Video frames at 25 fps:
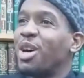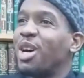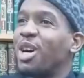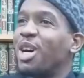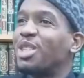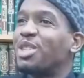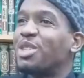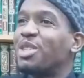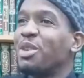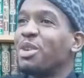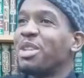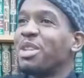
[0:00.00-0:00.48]

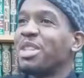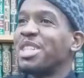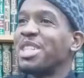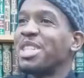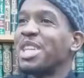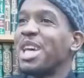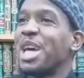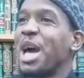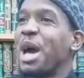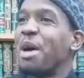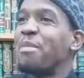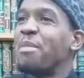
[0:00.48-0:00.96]
As soon as he
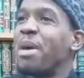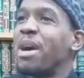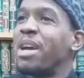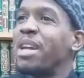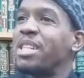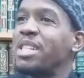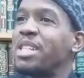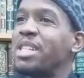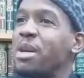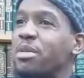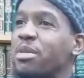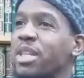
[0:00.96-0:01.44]
said got married,
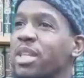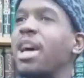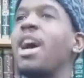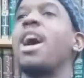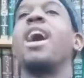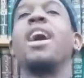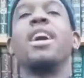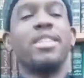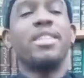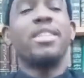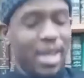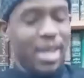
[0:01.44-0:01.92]
the sheikh would say,
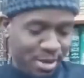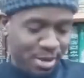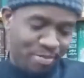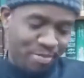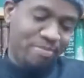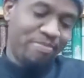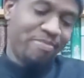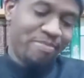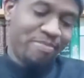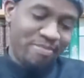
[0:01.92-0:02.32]
ah, tayyib.